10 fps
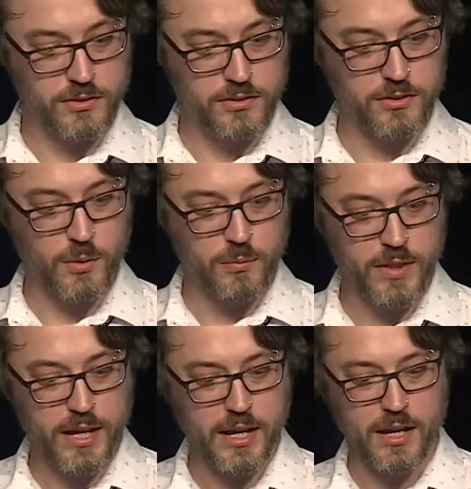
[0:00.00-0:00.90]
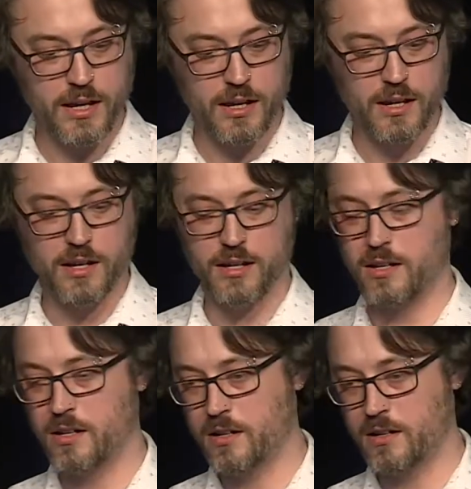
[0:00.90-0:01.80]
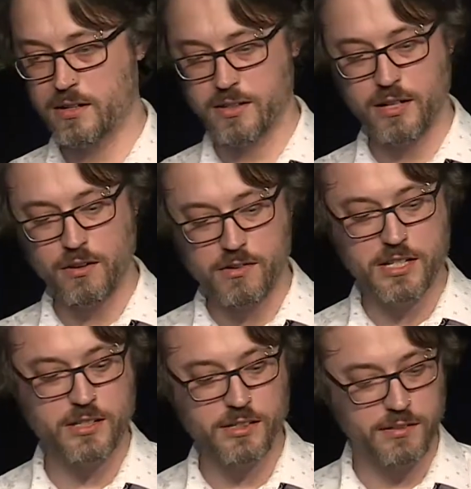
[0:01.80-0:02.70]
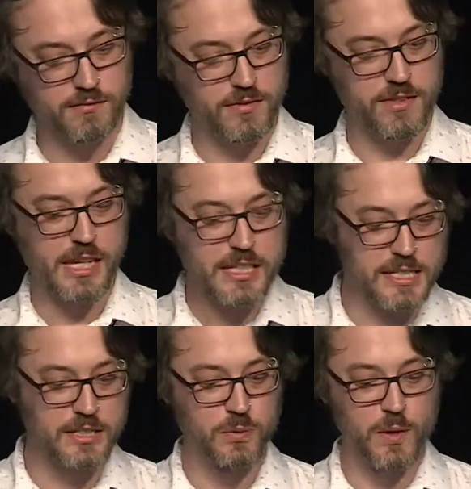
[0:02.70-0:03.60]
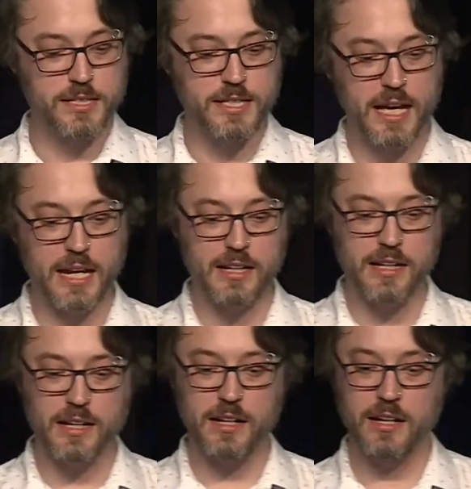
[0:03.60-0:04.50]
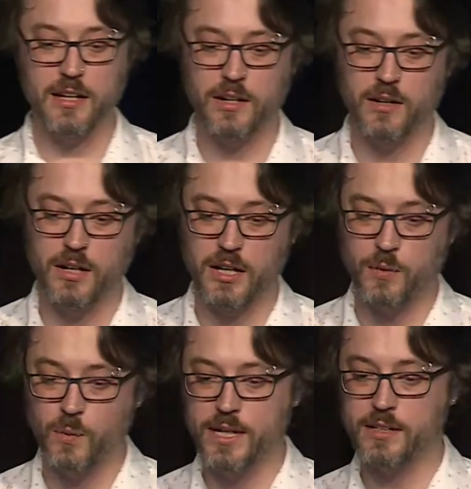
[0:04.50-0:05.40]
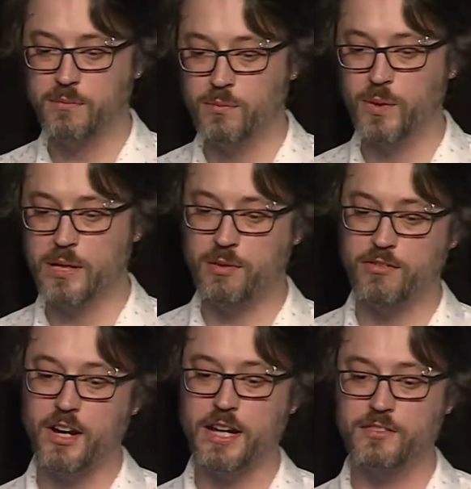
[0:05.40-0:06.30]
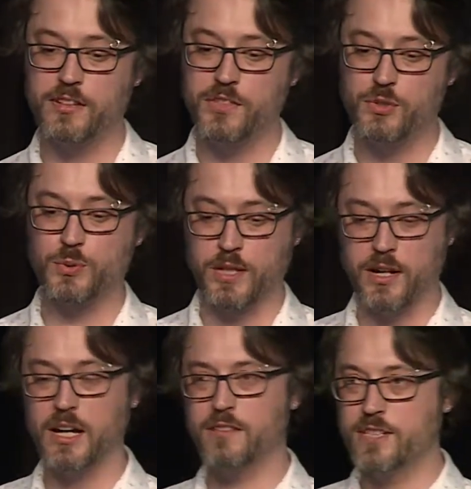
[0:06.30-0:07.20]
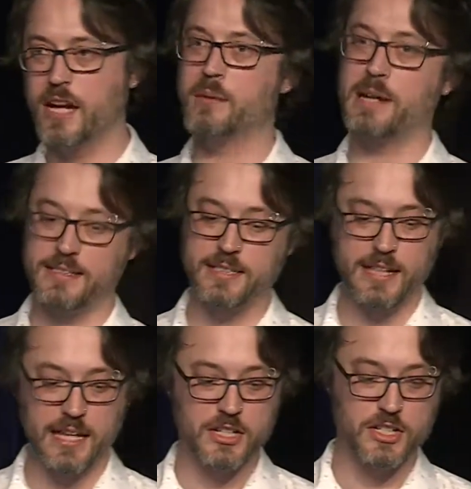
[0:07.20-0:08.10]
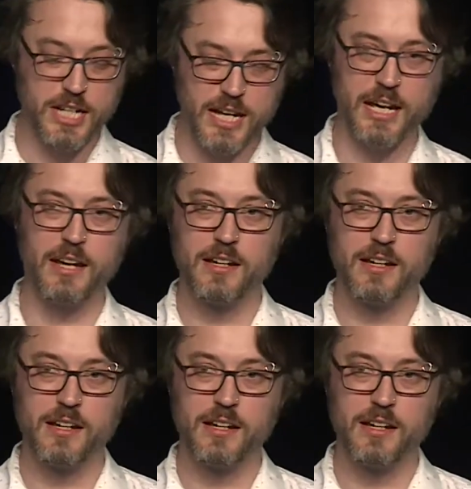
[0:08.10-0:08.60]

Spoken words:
So their original thesis was that we can provide services with a kind of database that they can share,